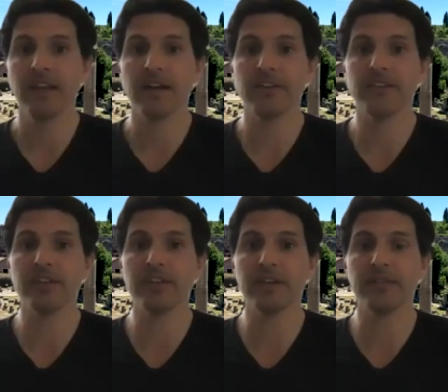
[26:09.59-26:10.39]

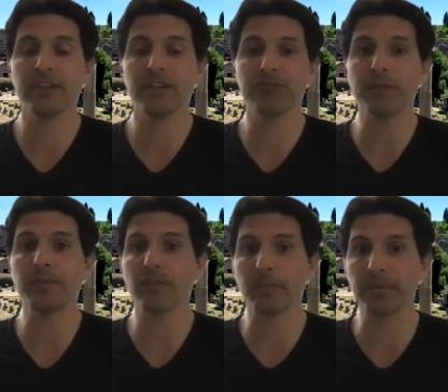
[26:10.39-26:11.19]
the
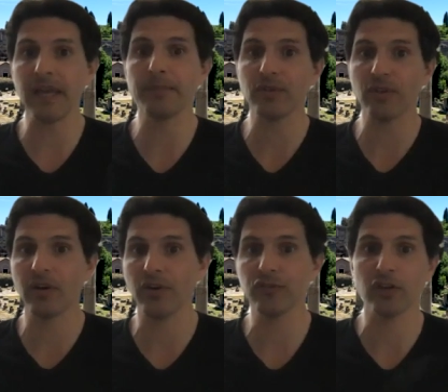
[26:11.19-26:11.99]
tribunes of the plebs
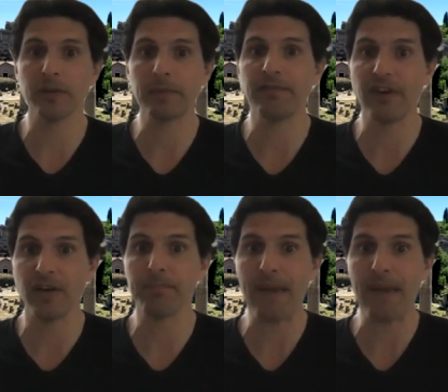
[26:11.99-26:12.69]
are also going to be very